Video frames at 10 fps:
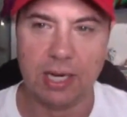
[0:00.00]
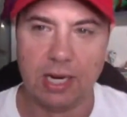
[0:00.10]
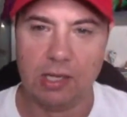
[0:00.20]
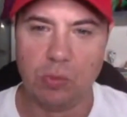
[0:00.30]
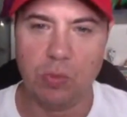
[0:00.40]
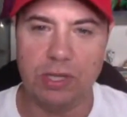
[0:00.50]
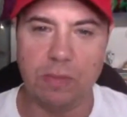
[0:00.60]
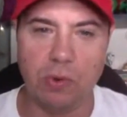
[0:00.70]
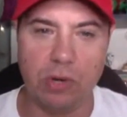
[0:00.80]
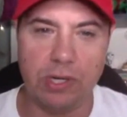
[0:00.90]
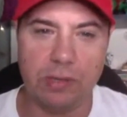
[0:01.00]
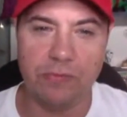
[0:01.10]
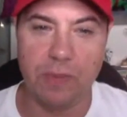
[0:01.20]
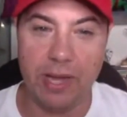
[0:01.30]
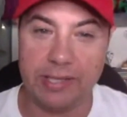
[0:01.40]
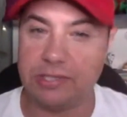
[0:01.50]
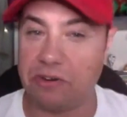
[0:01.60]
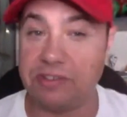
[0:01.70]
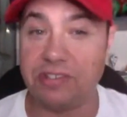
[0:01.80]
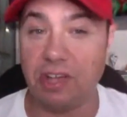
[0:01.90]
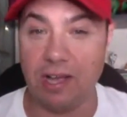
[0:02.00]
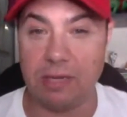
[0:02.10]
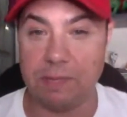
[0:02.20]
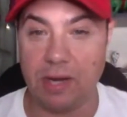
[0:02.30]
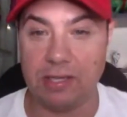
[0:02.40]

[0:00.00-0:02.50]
when the more Mike started talking about it,